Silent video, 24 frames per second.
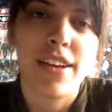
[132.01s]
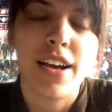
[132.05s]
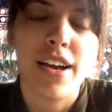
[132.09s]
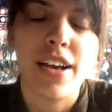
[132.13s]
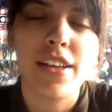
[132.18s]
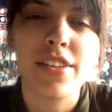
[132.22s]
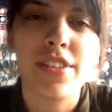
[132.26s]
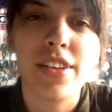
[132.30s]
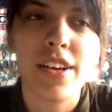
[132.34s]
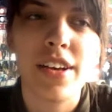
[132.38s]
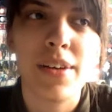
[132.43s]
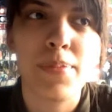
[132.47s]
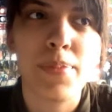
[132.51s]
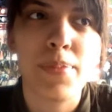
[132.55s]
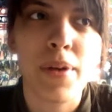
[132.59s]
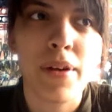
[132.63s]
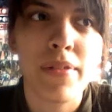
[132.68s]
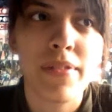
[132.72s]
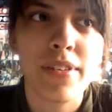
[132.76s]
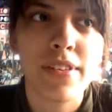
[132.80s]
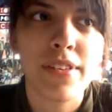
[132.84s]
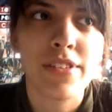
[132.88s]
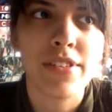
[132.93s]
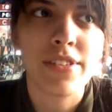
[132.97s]
I'll, I'll
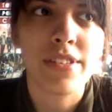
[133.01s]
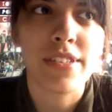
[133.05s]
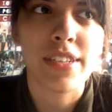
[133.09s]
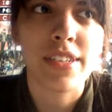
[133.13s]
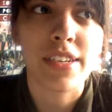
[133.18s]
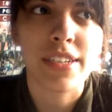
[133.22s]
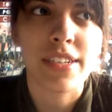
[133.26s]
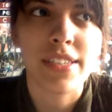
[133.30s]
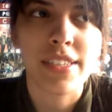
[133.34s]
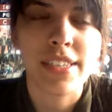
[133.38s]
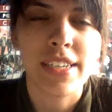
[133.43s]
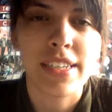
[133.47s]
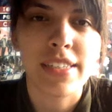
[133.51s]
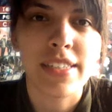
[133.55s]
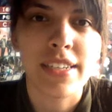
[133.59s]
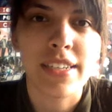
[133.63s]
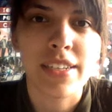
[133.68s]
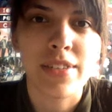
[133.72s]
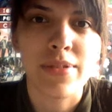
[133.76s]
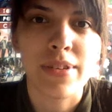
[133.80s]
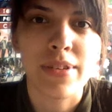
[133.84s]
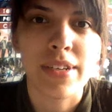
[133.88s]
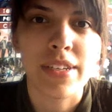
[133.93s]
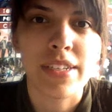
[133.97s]
probably just talk to you guys
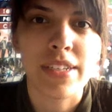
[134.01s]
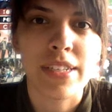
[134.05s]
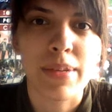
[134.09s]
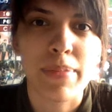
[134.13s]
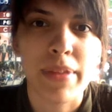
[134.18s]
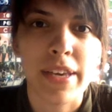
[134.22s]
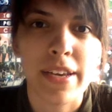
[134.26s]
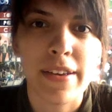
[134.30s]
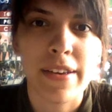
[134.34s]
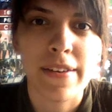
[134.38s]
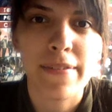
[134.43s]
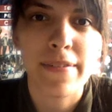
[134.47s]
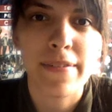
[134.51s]
next week or something.